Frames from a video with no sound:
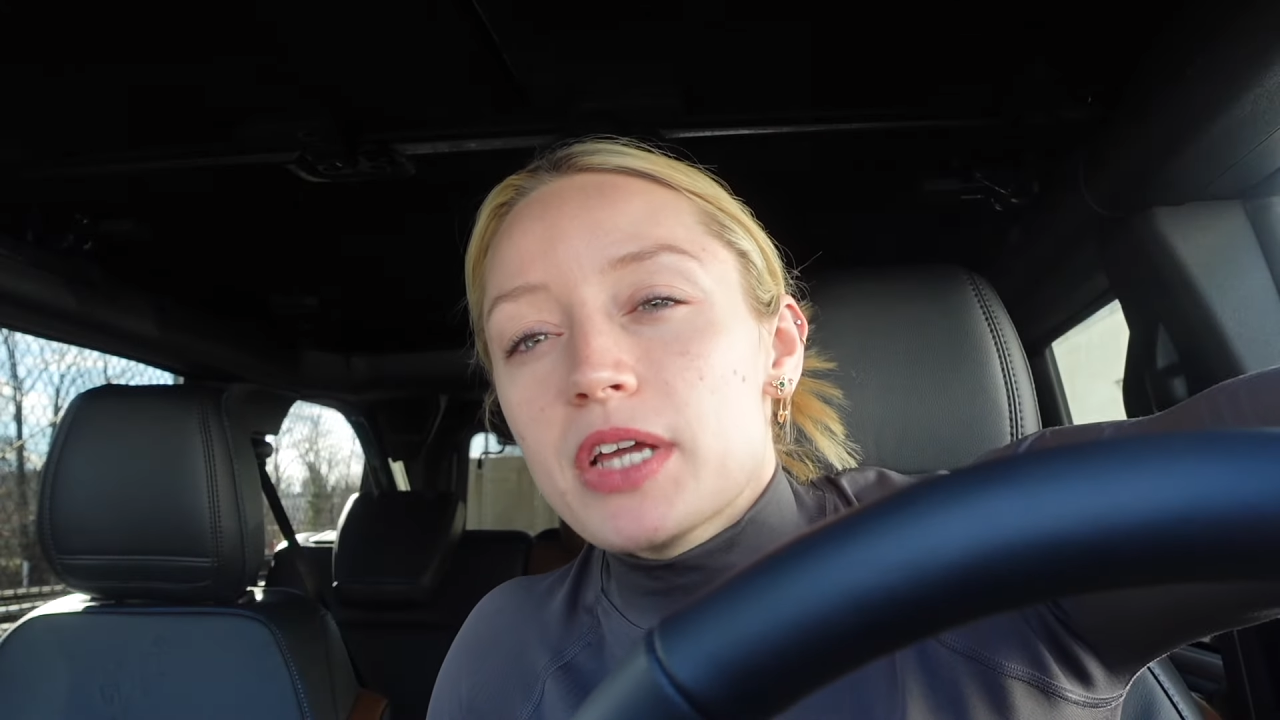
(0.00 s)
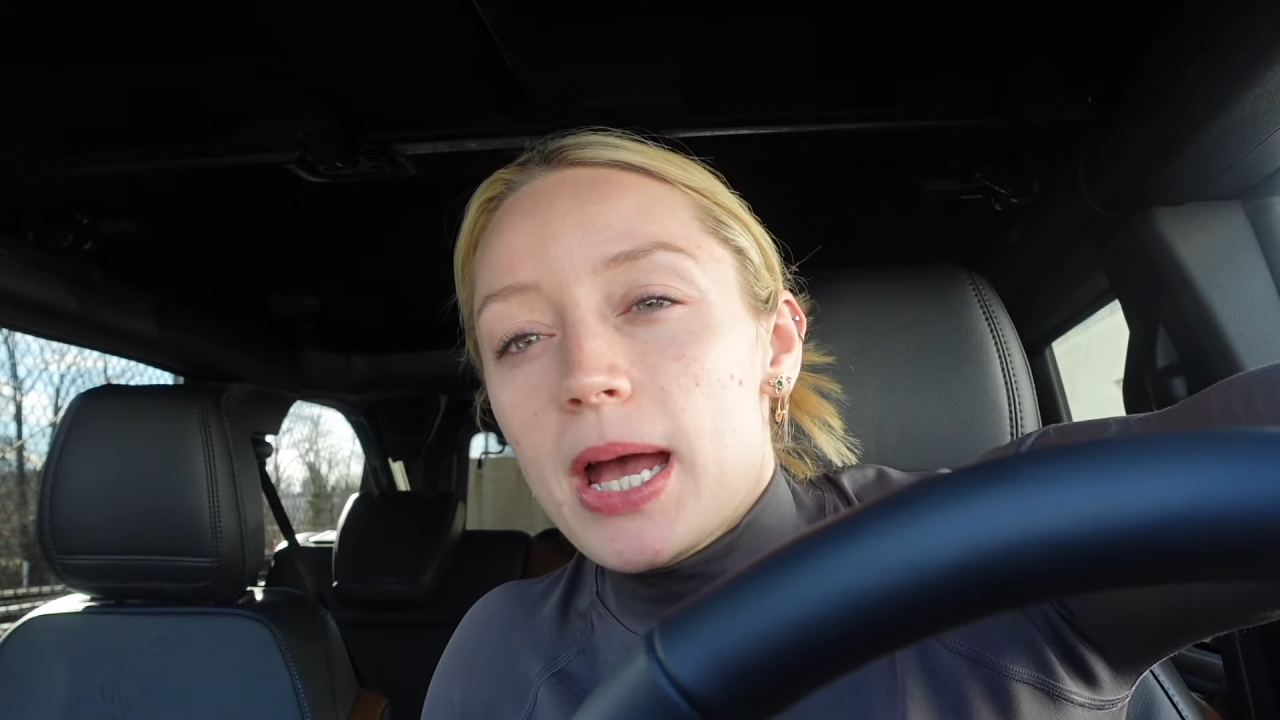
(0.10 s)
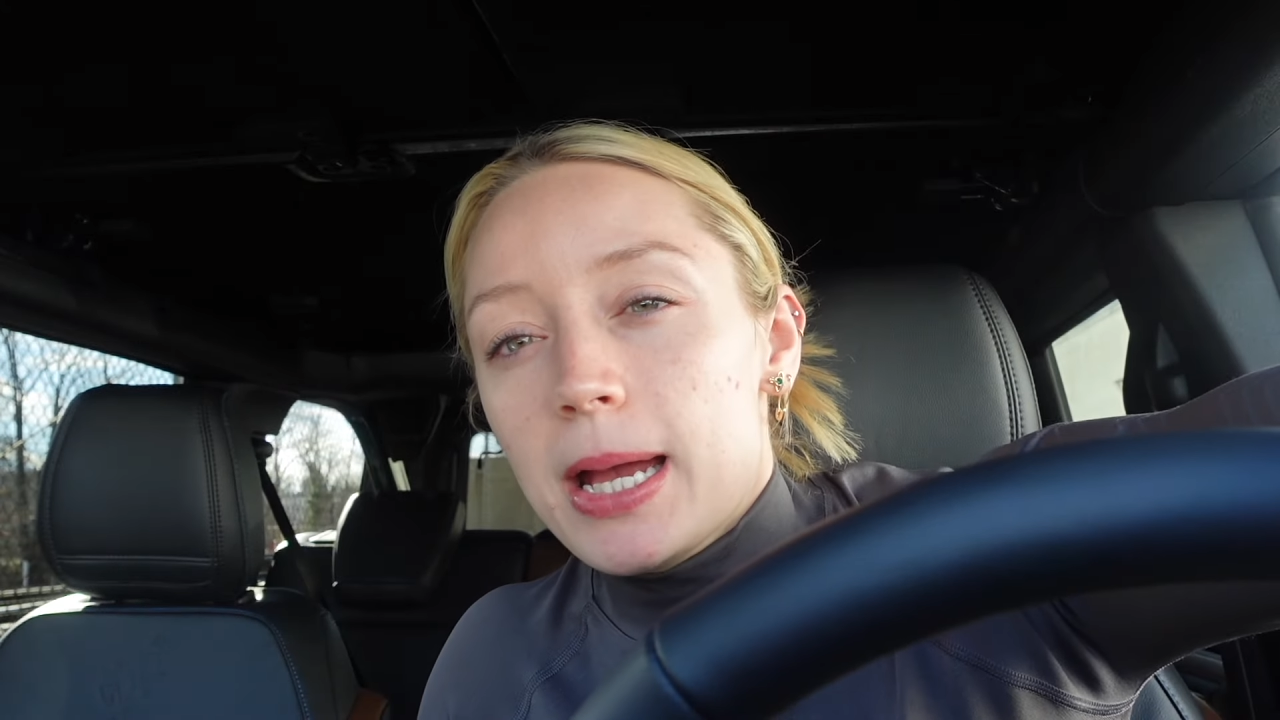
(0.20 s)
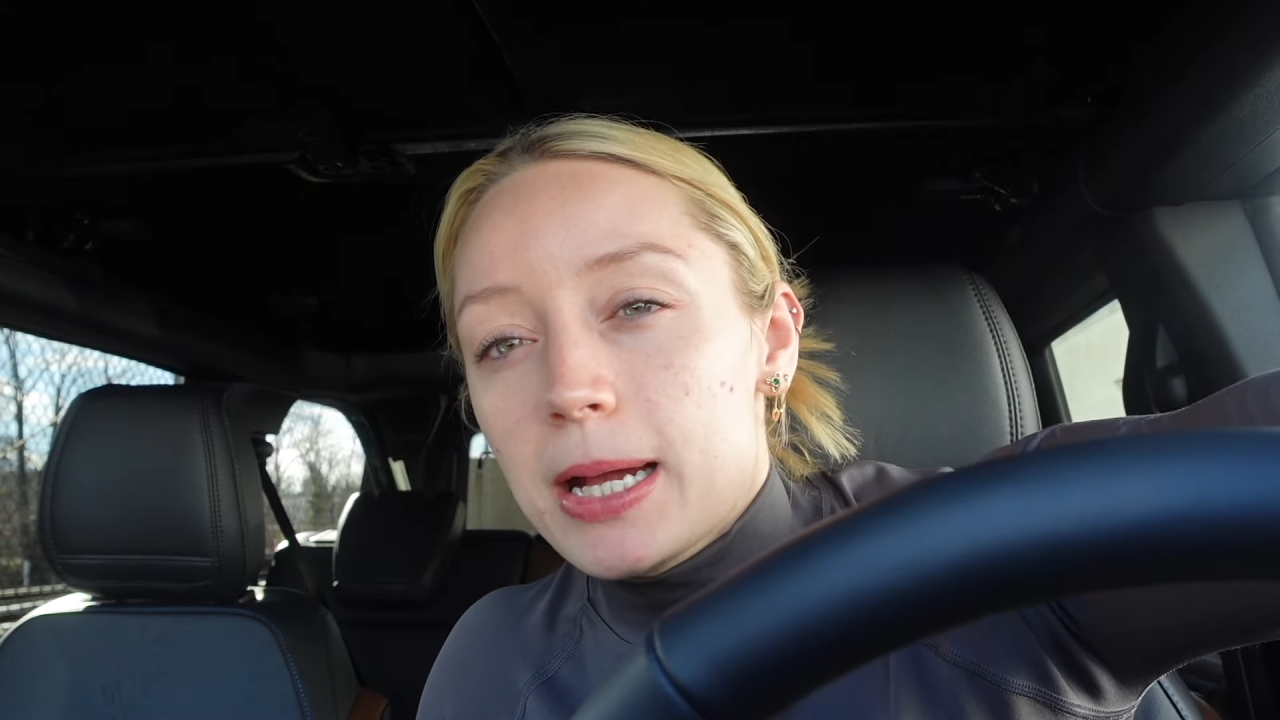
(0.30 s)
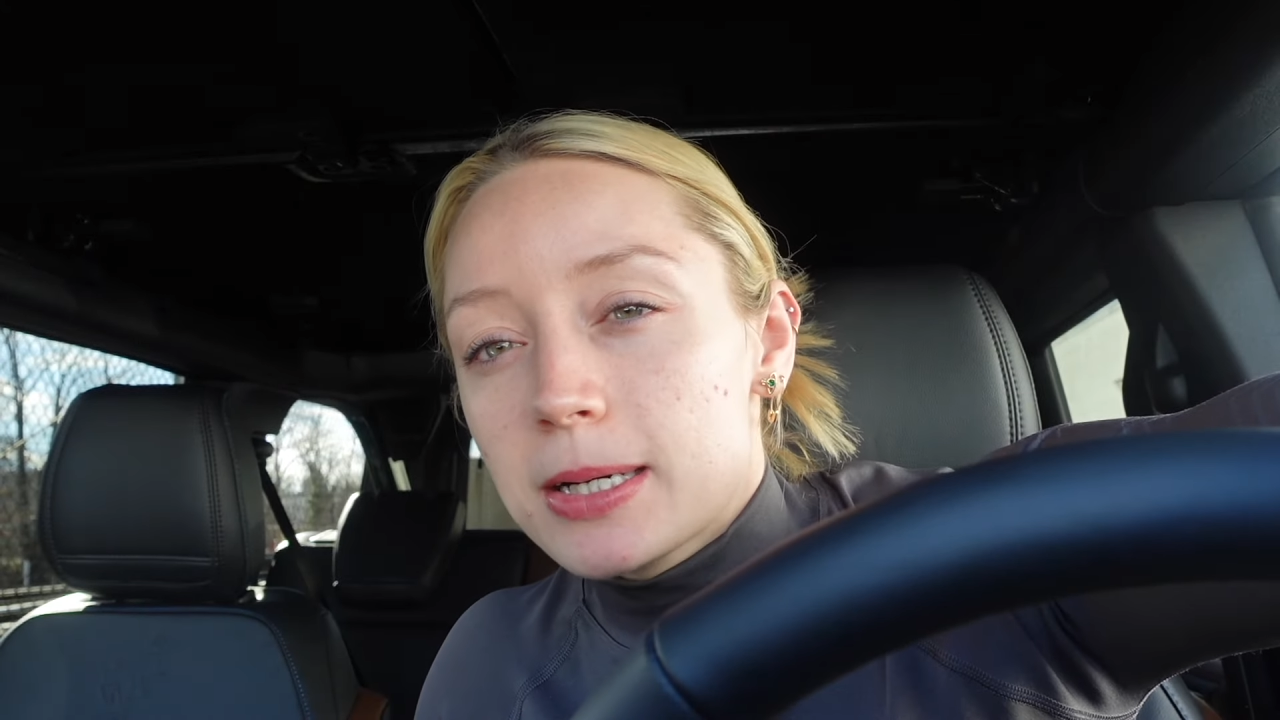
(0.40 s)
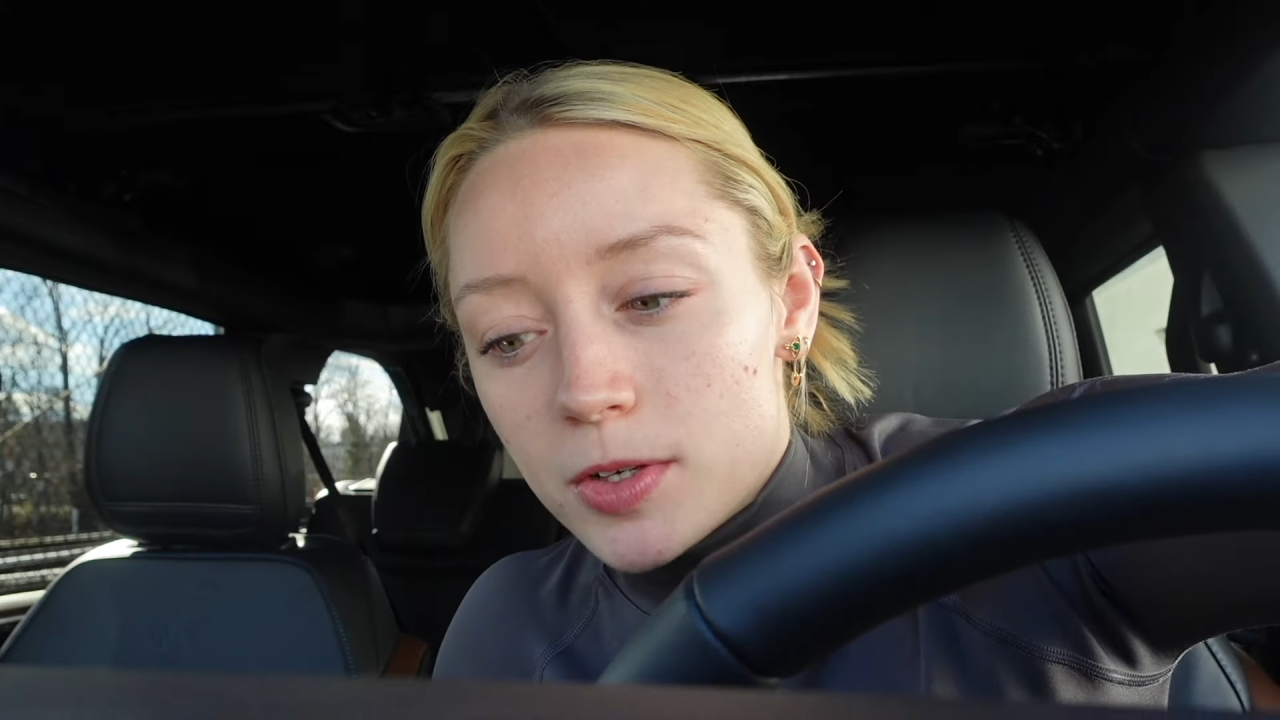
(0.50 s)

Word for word: a uh,